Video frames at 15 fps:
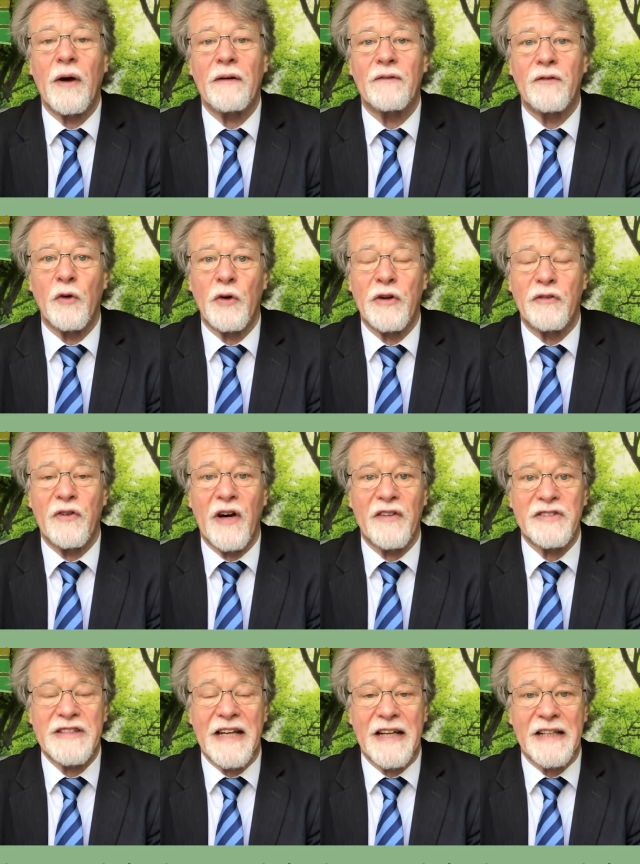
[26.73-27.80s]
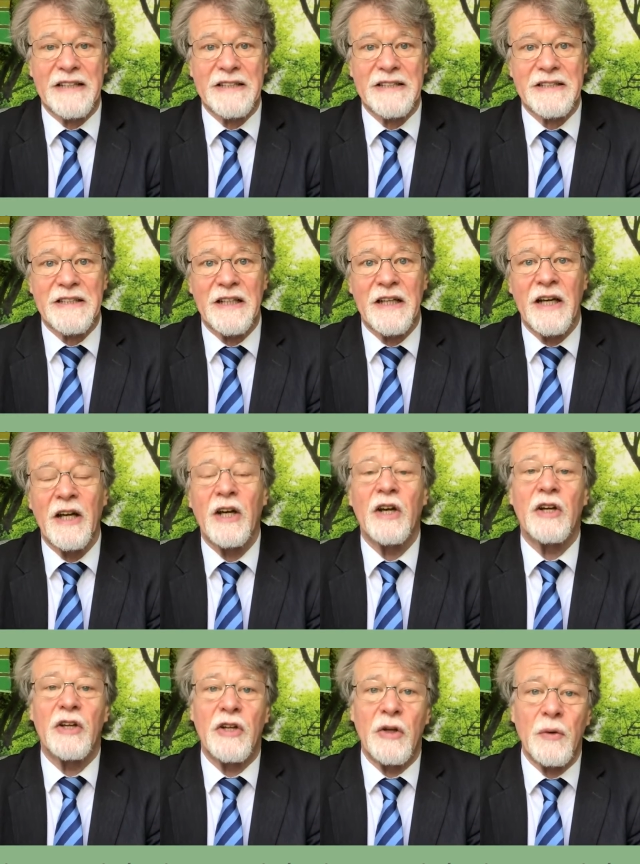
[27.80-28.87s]
have 45 seconds.
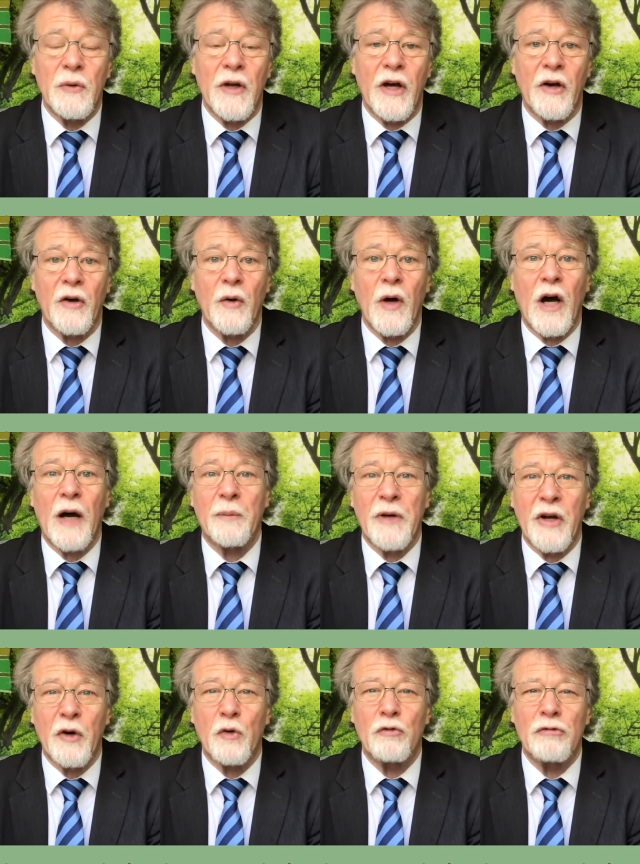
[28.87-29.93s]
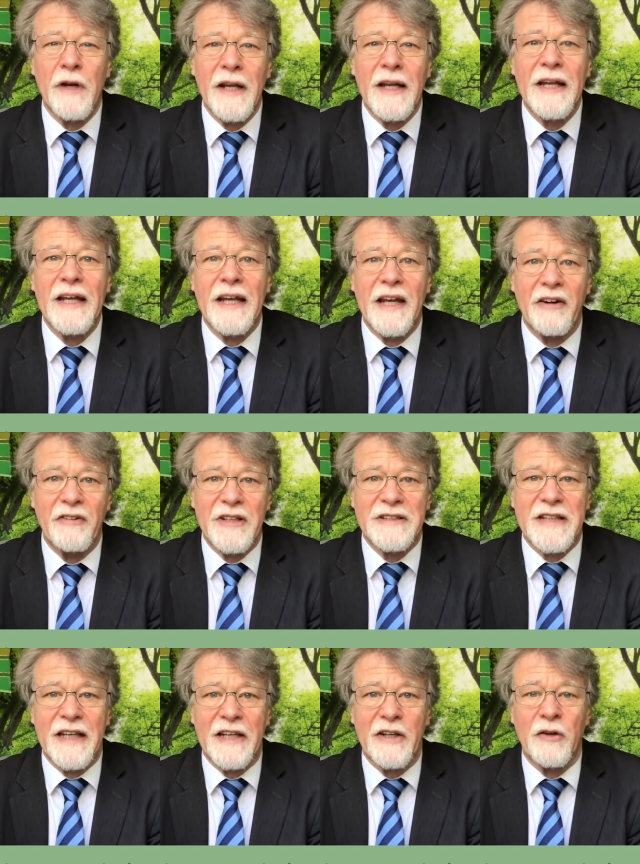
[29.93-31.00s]
You know I'm going to really
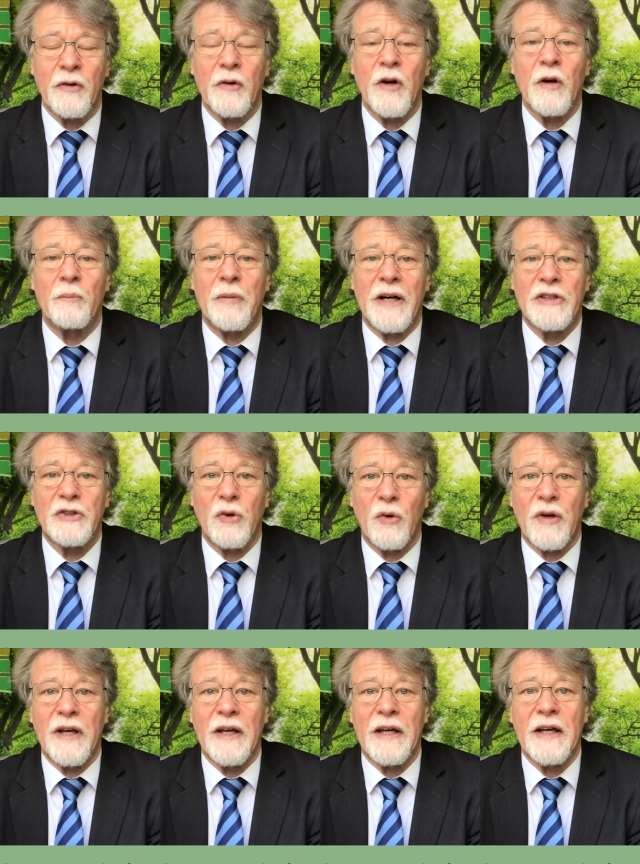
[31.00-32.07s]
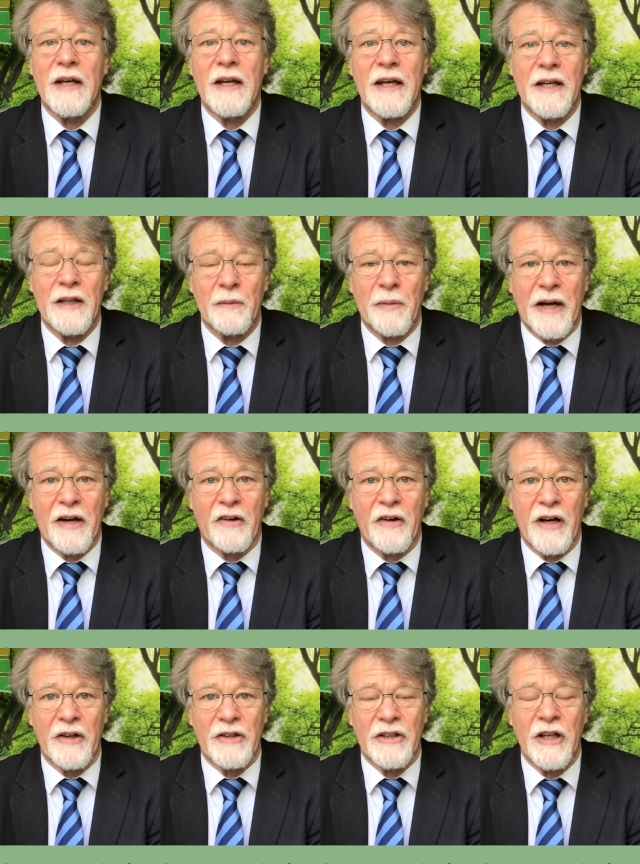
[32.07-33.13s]
irritate you by talking in the
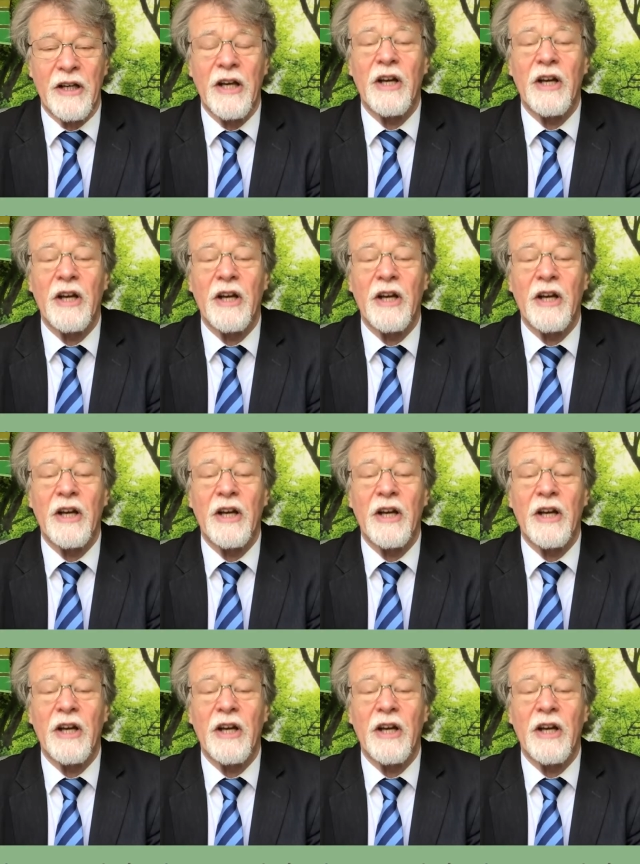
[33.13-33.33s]
background.